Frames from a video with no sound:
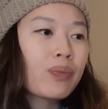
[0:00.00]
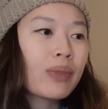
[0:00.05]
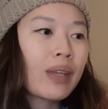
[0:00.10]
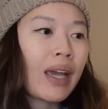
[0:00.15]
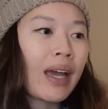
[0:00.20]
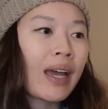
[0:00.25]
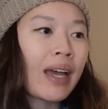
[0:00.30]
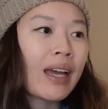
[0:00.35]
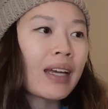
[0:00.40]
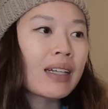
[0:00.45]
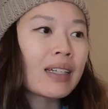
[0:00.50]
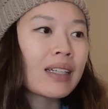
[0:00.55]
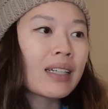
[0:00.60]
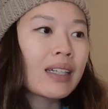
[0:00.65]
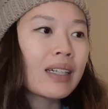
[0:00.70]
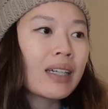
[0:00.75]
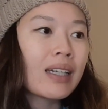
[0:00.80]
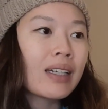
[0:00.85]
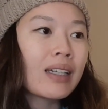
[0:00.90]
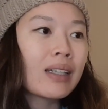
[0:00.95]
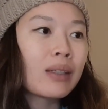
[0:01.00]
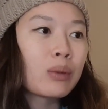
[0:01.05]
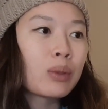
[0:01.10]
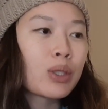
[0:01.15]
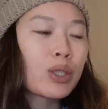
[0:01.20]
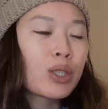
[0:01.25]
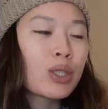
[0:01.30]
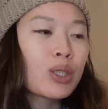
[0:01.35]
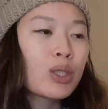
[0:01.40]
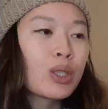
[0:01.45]
And it
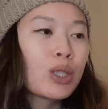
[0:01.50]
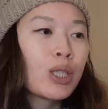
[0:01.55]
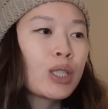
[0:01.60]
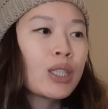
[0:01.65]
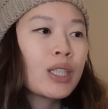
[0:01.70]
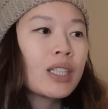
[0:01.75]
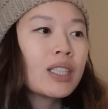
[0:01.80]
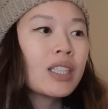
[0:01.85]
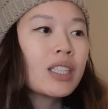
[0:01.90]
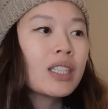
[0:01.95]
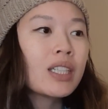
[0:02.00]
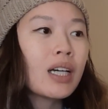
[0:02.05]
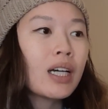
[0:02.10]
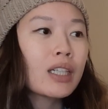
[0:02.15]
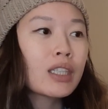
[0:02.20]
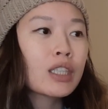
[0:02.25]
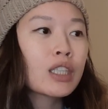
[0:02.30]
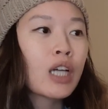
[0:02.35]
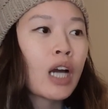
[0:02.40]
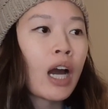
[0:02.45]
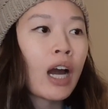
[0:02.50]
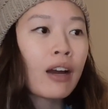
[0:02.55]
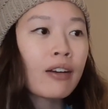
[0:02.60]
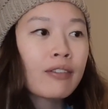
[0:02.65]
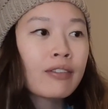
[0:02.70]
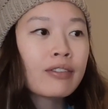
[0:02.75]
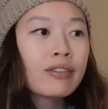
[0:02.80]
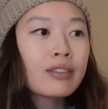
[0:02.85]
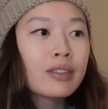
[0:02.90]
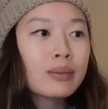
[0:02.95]
was just such an
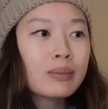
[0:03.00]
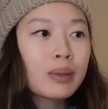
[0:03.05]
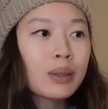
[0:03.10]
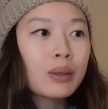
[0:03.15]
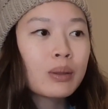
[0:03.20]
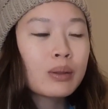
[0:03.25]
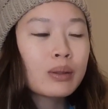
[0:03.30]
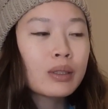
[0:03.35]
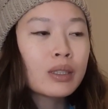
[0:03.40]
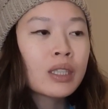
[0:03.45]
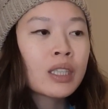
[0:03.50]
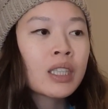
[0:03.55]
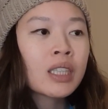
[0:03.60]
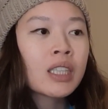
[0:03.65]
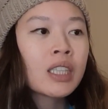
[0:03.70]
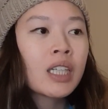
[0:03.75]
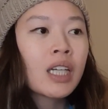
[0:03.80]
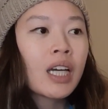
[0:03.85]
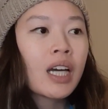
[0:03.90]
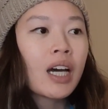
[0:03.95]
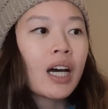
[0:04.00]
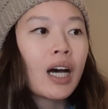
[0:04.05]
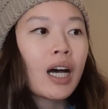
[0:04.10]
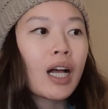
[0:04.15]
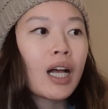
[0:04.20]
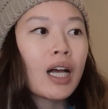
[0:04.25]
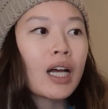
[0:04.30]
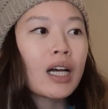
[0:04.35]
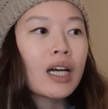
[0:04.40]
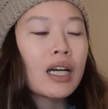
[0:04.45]
uncomfortable
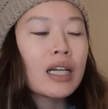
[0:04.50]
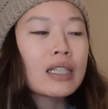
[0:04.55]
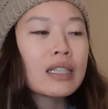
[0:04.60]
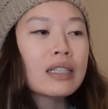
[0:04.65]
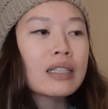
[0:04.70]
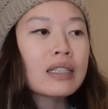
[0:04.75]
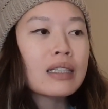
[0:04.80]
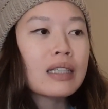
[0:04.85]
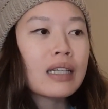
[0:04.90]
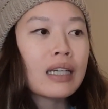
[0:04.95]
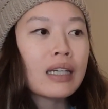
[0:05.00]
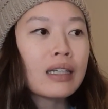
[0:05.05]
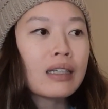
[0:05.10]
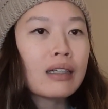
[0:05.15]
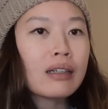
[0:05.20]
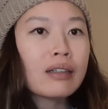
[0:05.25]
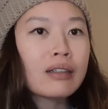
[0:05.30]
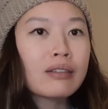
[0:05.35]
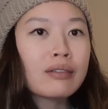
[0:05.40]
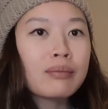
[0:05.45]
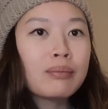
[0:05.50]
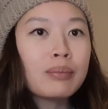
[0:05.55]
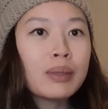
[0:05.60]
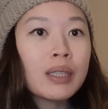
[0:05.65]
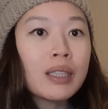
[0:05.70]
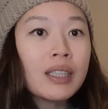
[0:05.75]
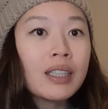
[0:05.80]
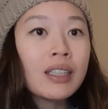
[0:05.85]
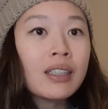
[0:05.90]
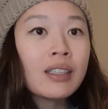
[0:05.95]
state of
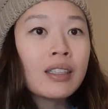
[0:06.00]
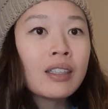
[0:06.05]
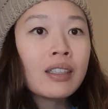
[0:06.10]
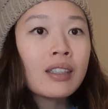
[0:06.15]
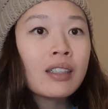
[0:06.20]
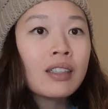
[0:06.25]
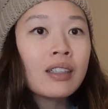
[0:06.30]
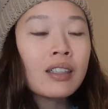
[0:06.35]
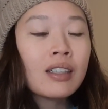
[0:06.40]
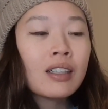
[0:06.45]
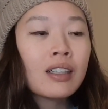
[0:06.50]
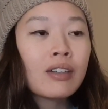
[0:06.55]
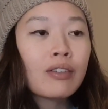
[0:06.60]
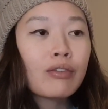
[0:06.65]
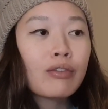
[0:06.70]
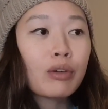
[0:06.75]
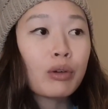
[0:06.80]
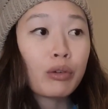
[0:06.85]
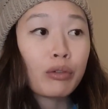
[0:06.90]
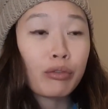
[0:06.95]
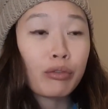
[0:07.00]
being for